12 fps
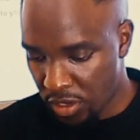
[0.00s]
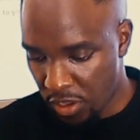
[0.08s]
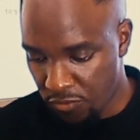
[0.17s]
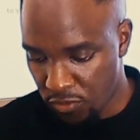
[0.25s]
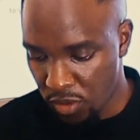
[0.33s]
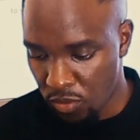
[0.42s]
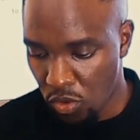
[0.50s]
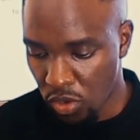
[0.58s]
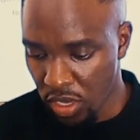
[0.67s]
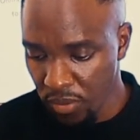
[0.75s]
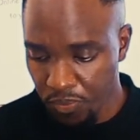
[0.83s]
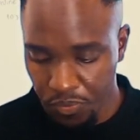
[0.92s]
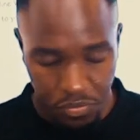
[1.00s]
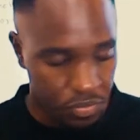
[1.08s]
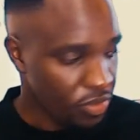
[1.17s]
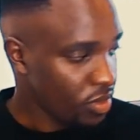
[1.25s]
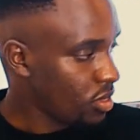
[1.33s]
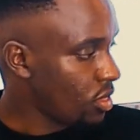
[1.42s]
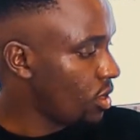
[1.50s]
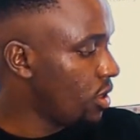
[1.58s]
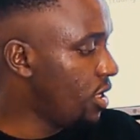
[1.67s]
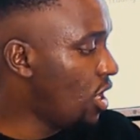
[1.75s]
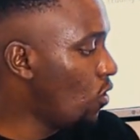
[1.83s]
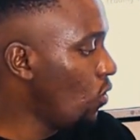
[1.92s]
time frame. Okay.
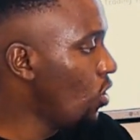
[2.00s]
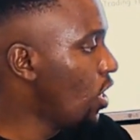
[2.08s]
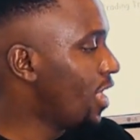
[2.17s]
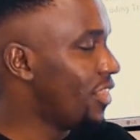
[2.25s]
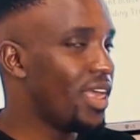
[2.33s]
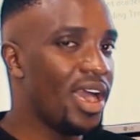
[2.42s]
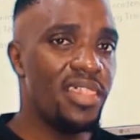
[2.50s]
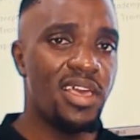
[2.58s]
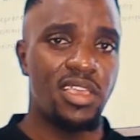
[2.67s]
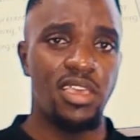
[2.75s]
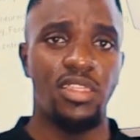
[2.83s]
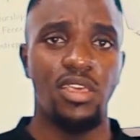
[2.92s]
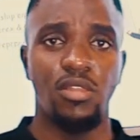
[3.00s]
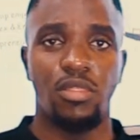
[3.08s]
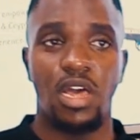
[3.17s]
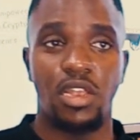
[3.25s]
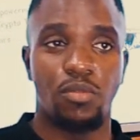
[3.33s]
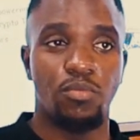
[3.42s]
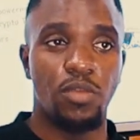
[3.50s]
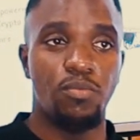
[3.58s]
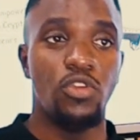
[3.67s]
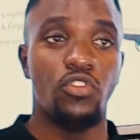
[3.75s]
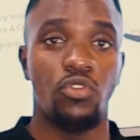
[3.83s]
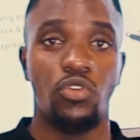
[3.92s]
Now, the other key thing that
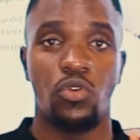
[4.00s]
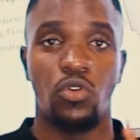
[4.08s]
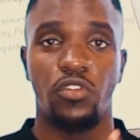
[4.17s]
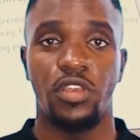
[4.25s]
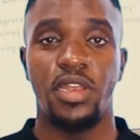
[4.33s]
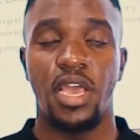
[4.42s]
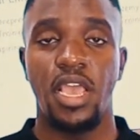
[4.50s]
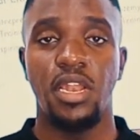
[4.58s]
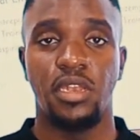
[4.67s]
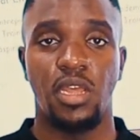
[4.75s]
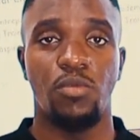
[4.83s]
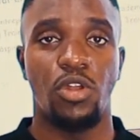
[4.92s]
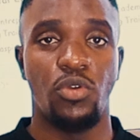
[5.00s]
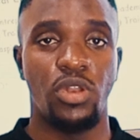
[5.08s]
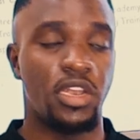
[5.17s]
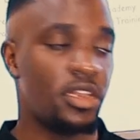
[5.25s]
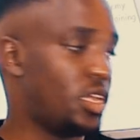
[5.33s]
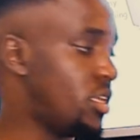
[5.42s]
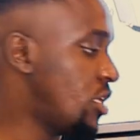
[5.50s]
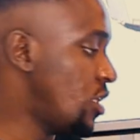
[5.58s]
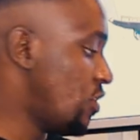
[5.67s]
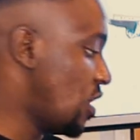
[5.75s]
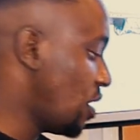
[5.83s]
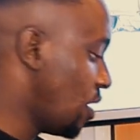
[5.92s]
maybe you should consider anytime you're doing a trend line
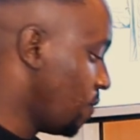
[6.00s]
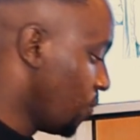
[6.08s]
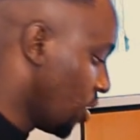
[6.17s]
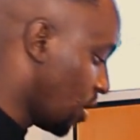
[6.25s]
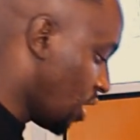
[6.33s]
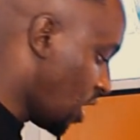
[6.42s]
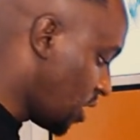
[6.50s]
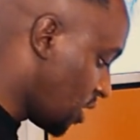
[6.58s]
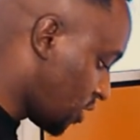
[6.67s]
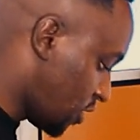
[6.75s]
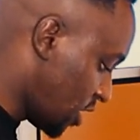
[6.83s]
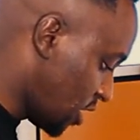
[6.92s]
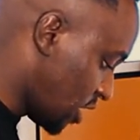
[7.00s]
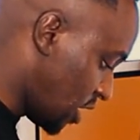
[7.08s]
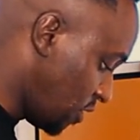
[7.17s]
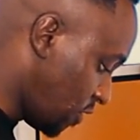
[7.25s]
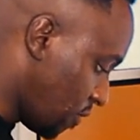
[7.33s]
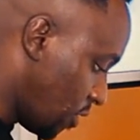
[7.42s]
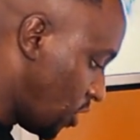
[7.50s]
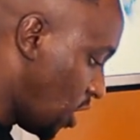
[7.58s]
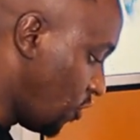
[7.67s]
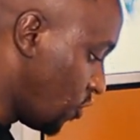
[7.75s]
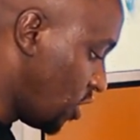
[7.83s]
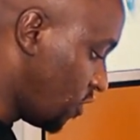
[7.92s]
is that any trend lines, they're
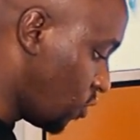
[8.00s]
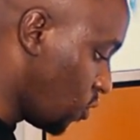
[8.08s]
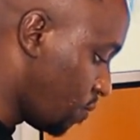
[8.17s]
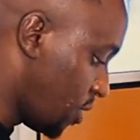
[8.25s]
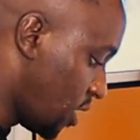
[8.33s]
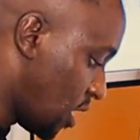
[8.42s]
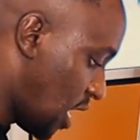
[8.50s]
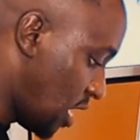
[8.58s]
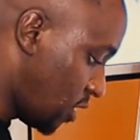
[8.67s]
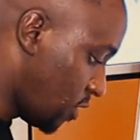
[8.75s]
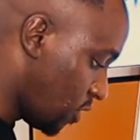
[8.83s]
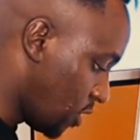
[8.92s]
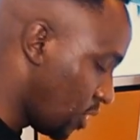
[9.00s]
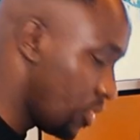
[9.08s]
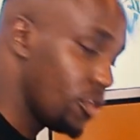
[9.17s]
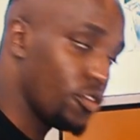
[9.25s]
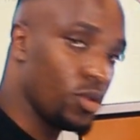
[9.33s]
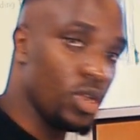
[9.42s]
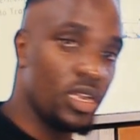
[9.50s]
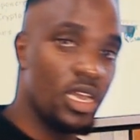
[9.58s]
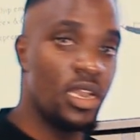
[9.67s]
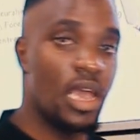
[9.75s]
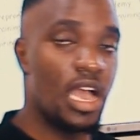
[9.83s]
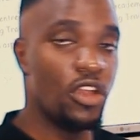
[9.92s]
usually sloping at trend
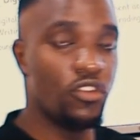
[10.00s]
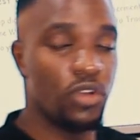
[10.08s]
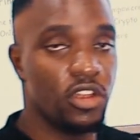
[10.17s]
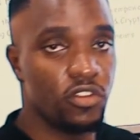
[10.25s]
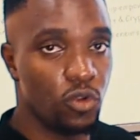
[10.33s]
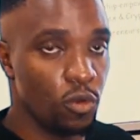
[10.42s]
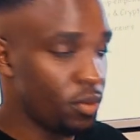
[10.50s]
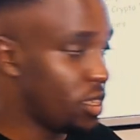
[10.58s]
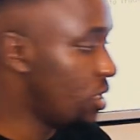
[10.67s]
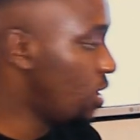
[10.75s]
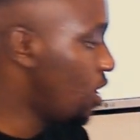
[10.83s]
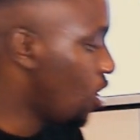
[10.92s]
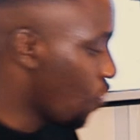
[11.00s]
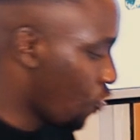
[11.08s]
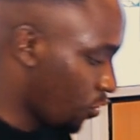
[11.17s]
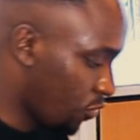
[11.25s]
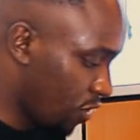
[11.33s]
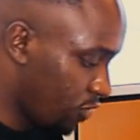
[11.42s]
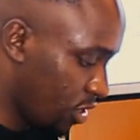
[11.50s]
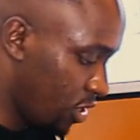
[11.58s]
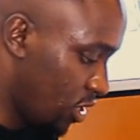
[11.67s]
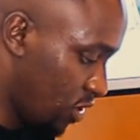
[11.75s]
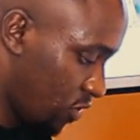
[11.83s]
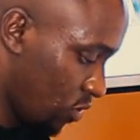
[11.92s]
line are usually sloping 45
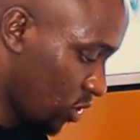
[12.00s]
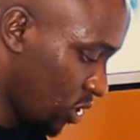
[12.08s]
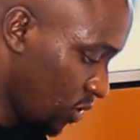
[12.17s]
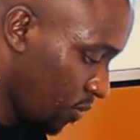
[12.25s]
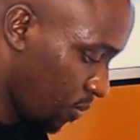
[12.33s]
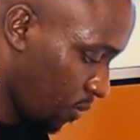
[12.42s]
degrees. Okay.